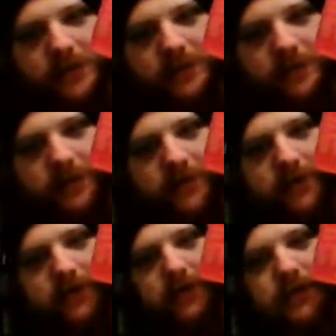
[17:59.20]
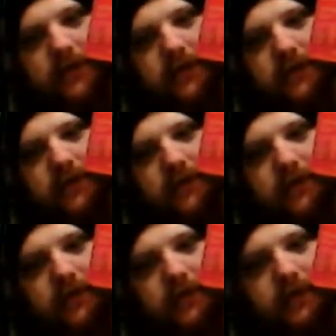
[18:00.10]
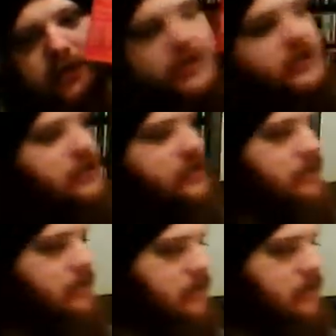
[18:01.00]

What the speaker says: artwork here on this.